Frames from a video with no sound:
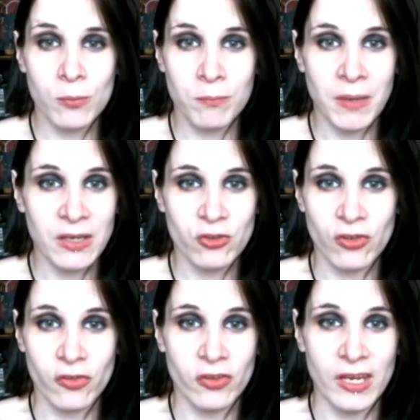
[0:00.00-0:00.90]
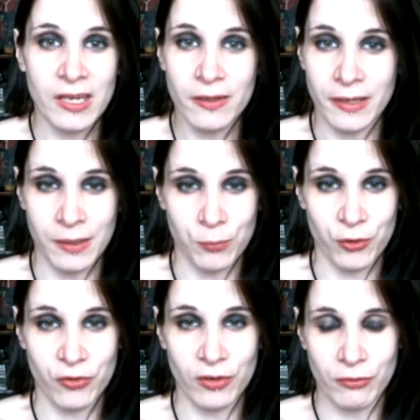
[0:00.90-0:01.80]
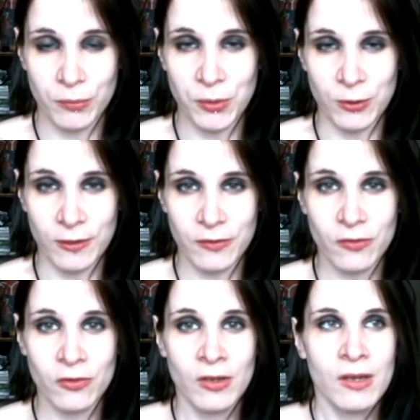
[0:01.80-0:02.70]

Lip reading: manages to kill him with silver bullets